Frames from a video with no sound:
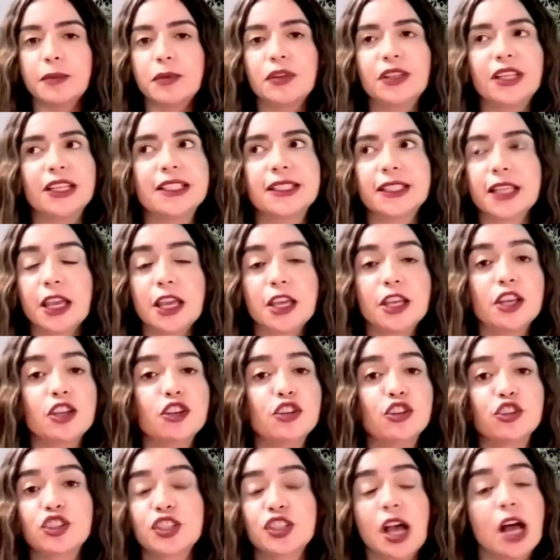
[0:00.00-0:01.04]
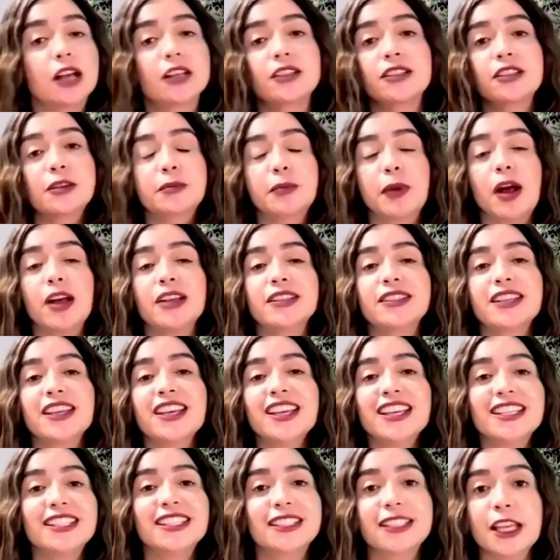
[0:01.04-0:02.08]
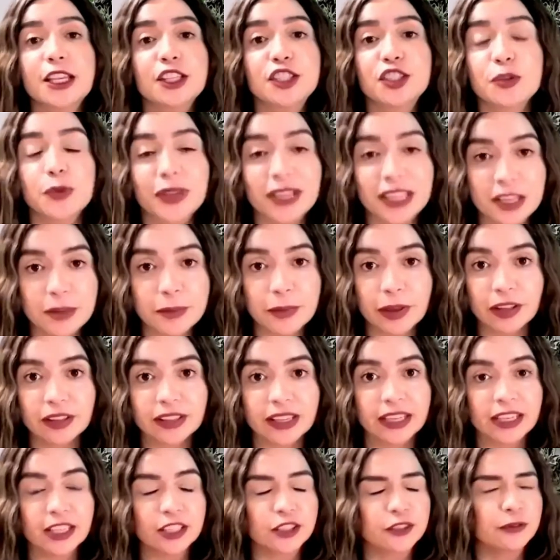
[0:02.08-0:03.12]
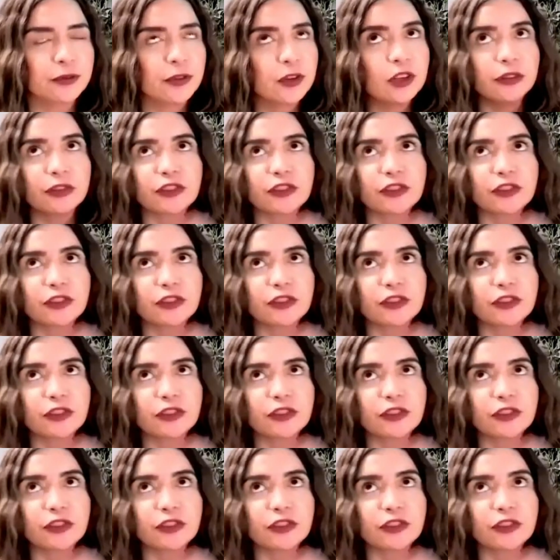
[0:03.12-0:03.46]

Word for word: Let's say your toxic boss sends you an email and it's full of